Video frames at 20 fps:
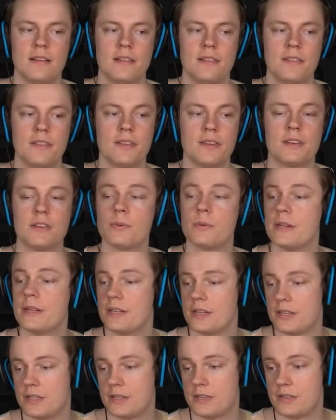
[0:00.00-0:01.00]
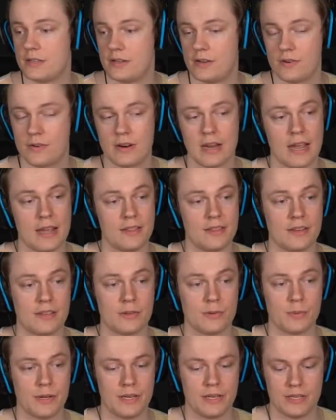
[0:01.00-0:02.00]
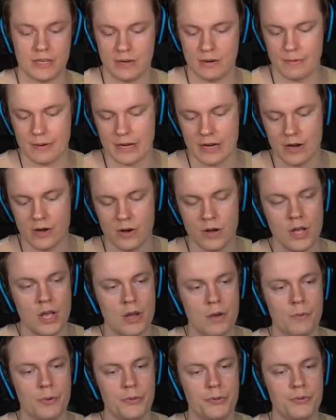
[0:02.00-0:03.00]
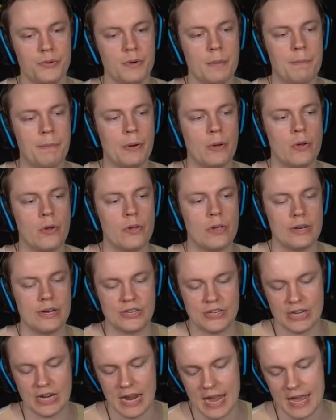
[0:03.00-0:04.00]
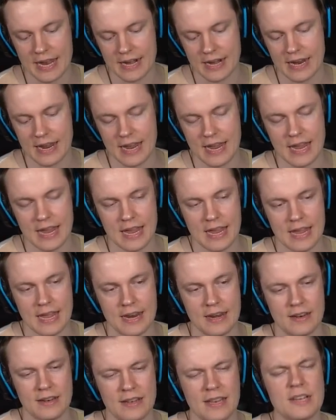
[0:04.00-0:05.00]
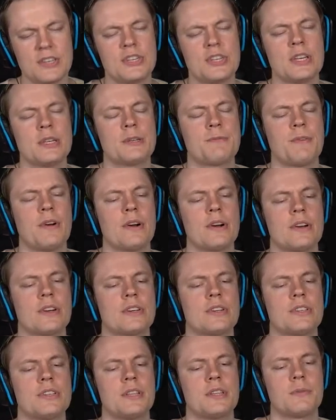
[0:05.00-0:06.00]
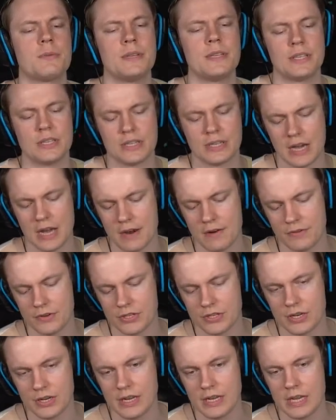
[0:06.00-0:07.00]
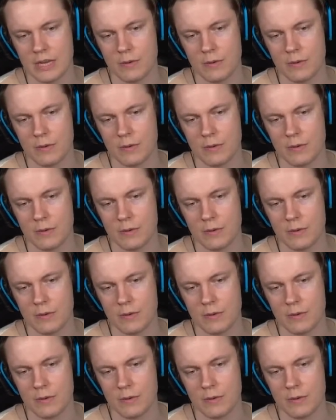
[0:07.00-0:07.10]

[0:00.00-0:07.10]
The twins. Okay, the twins. Here we go. We'll do a poll in chat, and let's just focus because the twins is kind of a sneaky